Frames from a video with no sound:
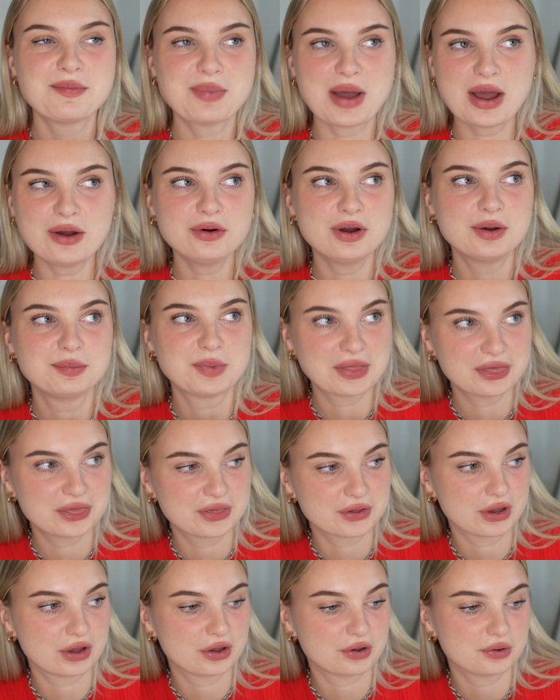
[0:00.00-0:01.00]
About a
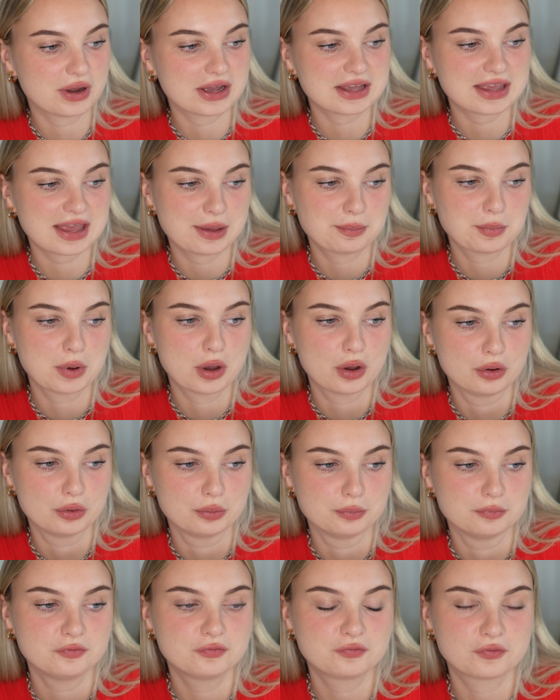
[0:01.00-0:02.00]
month ago, I came
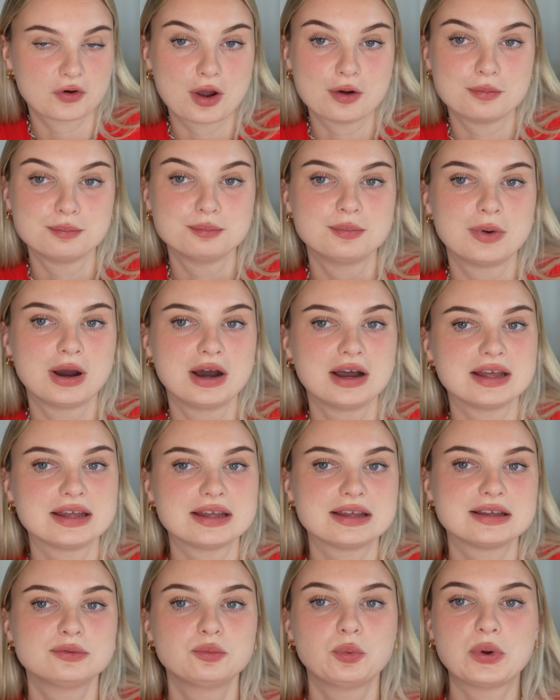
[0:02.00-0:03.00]
home from
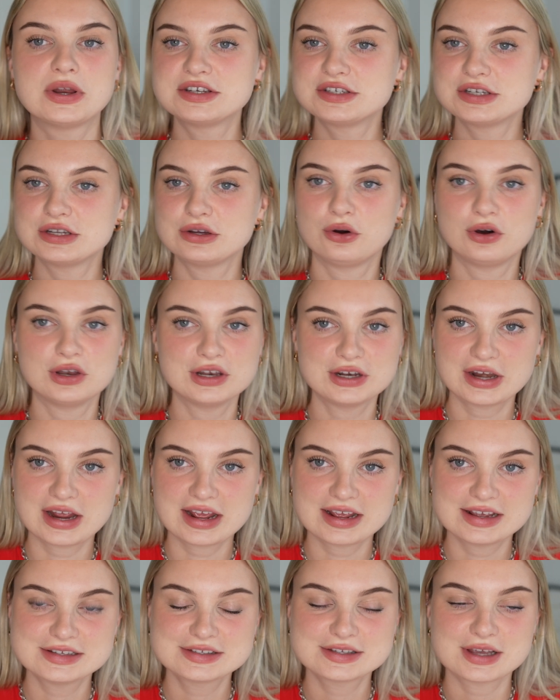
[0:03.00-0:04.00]
my winter
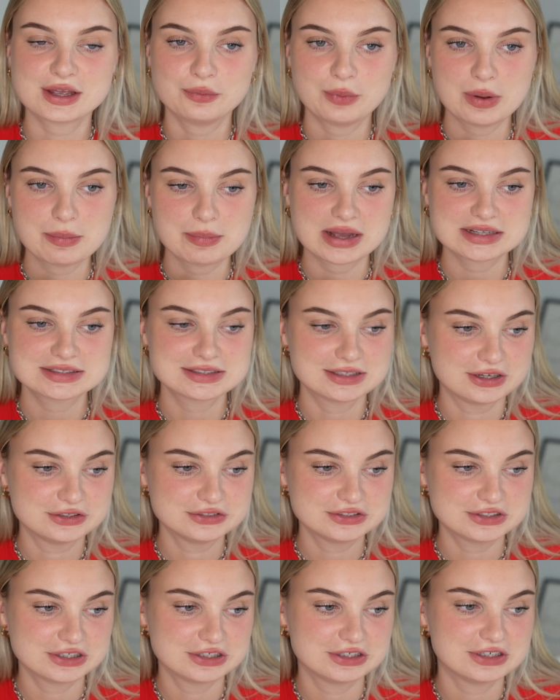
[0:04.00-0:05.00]
holidays. I went back to
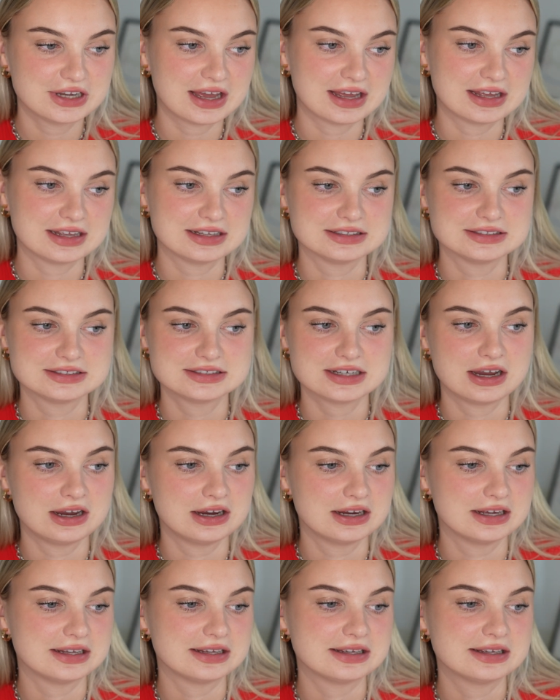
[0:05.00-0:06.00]
London and
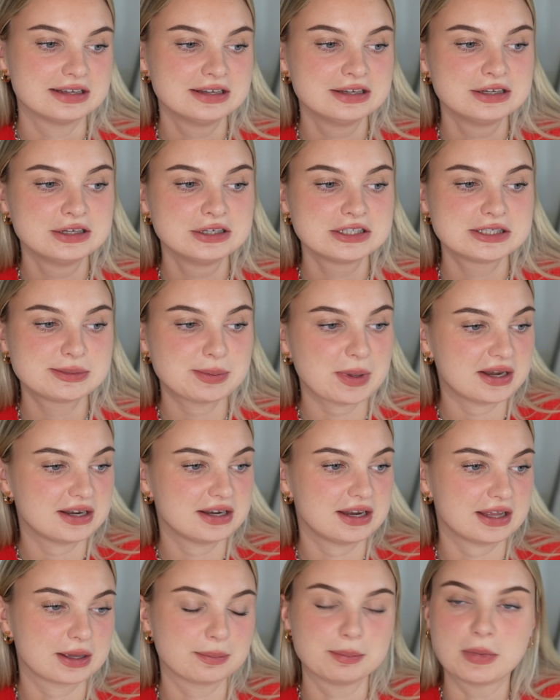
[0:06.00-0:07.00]
I
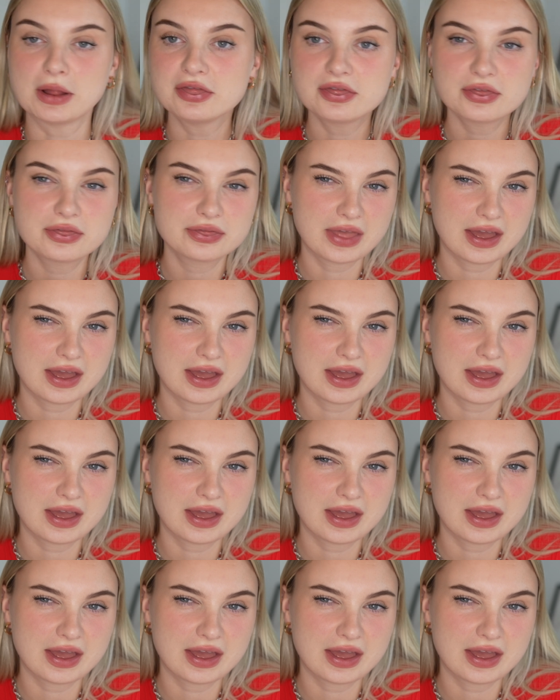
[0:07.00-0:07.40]
spent like a month